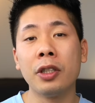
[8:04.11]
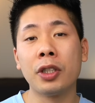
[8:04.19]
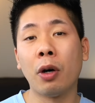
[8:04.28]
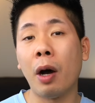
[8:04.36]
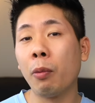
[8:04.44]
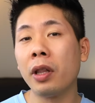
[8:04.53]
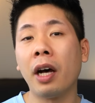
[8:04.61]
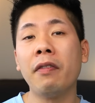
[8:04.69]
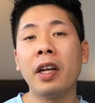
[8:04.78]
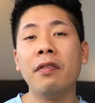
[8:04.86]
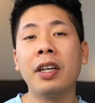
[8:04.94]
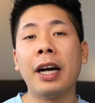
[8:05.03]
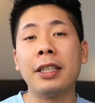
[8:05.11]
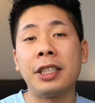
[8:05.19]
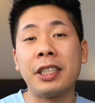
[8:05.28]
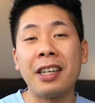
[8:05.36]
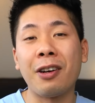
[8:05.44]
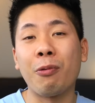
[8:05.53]
So I would love it if you guys
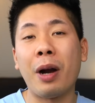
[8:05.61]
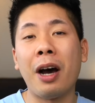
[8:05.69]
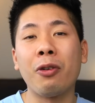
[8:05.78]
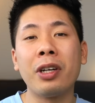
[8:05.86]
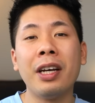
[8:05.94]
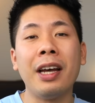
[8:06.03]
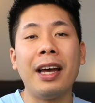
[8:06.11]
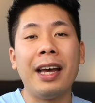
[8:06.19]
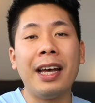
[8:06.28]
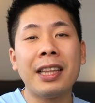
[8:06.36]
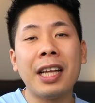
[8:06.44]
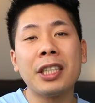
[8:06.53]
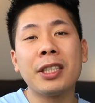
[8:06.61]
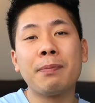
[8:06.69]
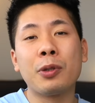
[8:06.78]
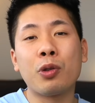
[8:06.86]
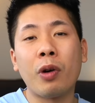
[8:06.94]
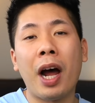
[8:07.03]
stick around hit that
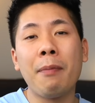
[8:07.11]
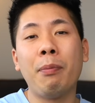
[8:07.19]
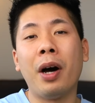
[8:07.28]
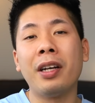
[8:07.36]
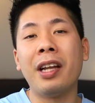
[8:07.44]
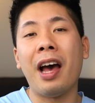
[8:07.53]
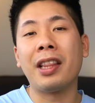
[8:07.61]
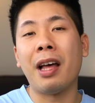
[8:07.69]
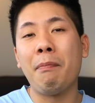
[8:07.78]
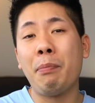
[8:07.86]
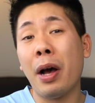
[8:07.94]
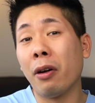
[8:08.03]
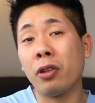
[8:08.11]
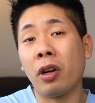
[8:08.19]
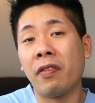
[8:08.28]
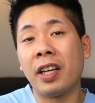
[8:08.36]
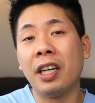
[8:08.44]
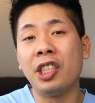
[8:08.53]
subscribe button and that bell
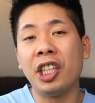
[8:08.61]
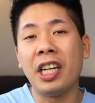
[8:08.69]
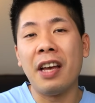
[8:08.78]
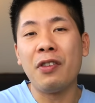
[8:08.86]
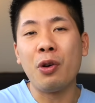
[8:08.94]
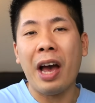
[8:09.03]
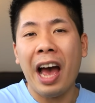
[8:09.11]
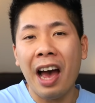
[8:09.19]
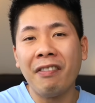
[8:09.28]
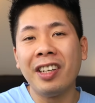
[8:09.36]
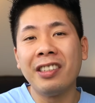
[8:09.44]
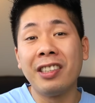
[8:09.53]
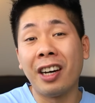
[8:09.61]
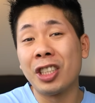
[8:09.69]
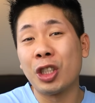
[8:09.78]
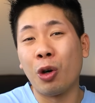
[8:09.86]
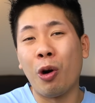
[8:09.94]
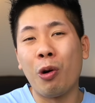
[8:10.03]
notification if you haven't
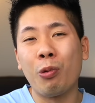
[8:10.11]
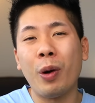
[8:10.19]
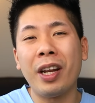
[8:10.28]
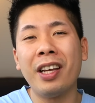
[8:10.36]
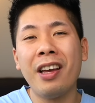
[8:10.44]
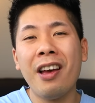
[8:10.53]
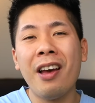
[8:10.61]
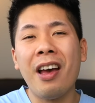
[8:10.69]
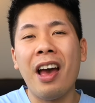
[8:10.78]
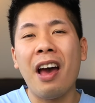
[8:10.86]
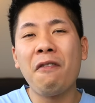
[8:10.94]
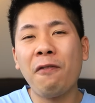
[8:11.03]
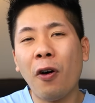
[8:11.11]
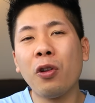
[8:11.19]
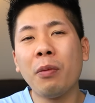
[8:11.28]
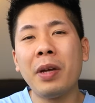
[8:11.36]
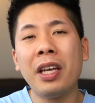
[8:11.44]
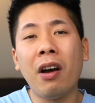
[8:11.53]
done so already. And
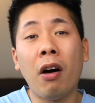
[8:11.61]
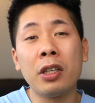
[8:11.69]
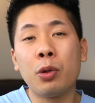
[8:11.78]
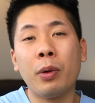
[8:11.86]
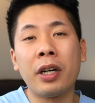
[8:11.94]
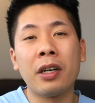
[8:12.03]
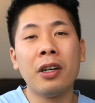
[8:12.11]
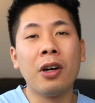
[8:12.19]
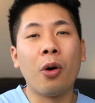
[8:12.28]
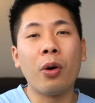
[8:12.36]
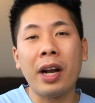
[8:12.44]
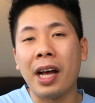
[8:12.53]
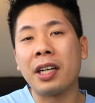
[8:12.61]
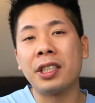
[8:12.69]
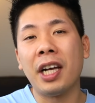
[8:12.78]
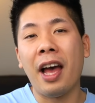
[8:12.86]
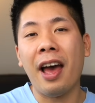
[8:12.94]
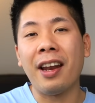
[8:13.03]
follow me on Twitter or
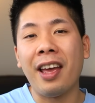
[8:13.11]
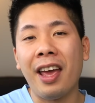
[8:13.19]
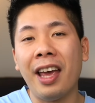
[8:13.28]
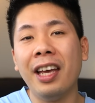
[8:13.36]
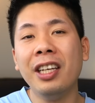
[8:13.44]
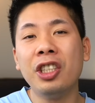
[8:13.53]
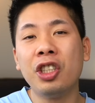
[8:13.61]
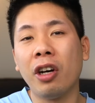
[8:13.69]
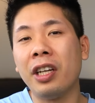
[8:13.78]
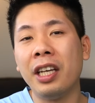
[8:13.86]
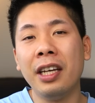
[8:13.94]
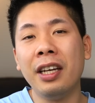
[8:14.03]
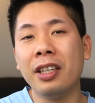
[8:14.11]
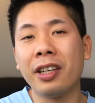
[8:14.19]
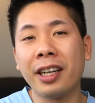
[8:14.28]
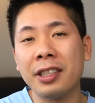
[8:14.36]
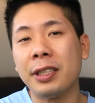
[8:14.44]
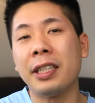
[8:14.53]
X at Hey John E.
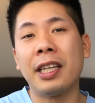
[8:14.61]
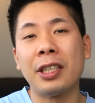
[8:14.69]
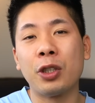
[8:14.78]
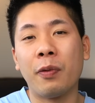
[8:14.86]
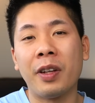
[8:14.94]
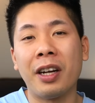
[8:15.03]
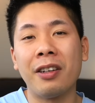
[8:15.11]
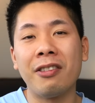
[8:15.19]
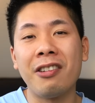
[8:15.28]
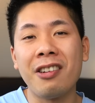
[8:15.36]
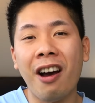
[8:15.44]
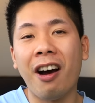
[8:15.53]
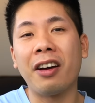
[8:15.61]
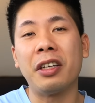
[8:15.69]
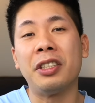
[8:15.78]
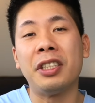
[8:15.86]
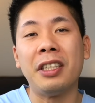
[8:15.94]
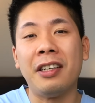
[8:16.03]
You're gonna see things over there you're not
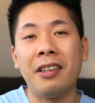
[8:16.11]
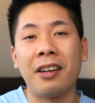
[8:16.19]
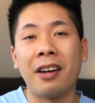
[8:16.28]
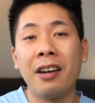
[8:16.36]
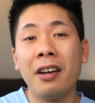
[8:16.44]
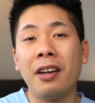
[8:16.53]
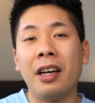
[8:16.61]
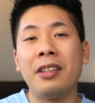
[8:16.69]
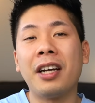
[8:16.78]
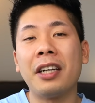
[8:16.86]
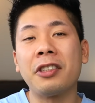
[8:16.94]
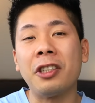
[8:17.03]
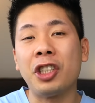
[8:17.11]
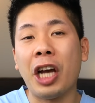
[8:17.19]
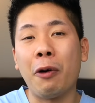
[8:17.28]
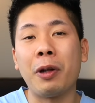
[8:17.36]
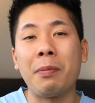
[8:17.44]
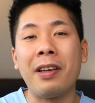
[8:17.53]
gonna see here, and you guys can
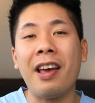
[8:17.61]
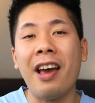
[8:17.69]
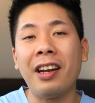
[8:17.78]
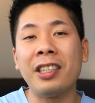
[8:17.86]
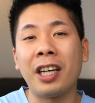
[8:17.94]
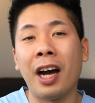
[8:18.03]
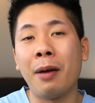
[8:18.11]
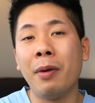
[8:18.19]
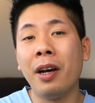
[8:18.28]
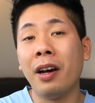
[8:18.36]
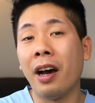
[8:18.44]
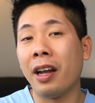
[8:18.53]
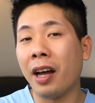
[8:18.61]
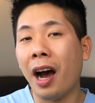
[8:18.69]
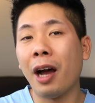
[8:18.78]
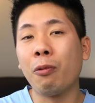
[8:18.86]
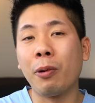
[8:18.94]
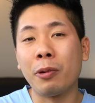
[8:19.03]
chat with me anytime, and
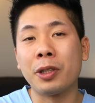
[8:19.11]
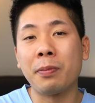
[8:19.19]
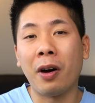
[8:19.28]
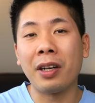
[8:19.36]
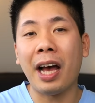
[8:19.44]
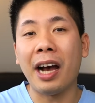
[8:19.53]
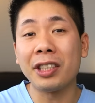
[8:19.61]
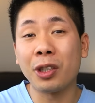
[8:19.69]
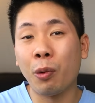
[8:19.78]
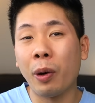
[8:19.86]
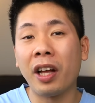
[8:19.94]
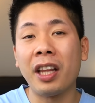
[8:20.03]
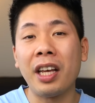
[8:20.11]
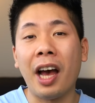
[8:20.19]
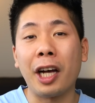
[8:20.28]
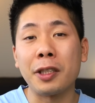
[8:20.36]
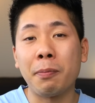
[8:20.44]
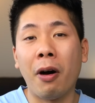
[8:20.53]
I will respond as quickly
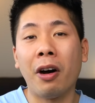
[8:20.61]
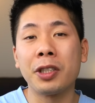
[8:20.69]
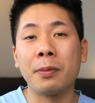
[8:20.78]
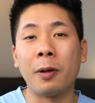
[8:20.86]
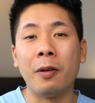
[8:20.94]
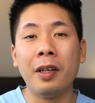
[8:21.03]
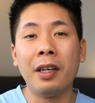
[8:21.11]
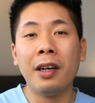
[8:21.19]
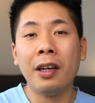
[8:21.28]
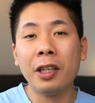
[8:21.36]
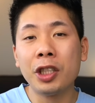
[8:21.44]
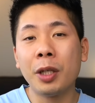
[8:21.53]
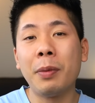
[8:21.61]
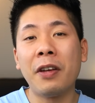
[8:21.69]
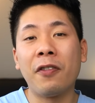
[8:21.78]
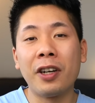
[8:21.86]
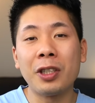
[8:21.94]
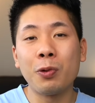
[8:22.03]
as possible. This should be
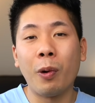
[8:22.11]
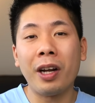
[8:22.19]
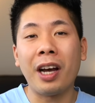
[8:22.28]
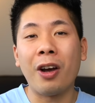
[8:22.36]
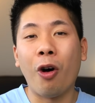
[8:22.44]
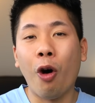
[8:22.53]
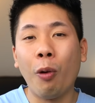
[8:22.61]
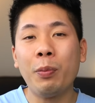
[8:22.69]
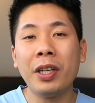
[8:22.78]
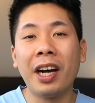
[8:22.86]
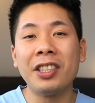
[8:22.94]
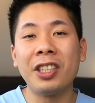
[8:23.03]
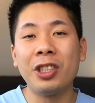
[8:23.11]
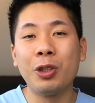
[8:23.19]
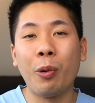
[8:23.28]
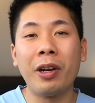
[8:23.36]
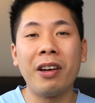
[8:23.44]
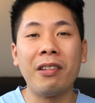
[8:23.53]
it for this one. I hope you guys
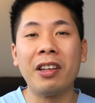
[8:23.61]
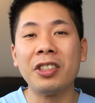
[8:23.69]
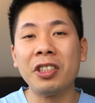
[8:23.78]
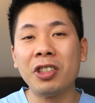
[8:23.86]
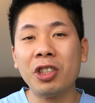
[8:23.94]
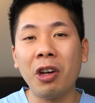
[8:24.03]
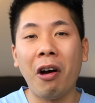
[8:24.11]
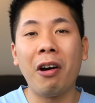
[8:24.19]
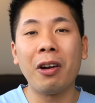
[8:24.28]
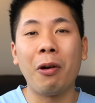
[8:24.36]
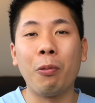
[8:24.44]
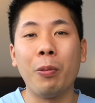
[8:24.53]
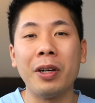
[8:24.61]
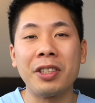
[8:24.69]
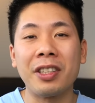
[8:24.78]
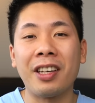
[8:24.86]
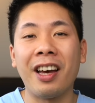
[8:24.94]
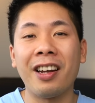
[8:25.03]
enjoyed it. This is John
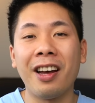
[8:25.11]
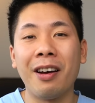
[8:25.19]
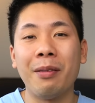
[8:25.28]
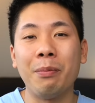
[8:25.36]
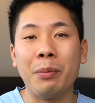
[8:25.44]
once again.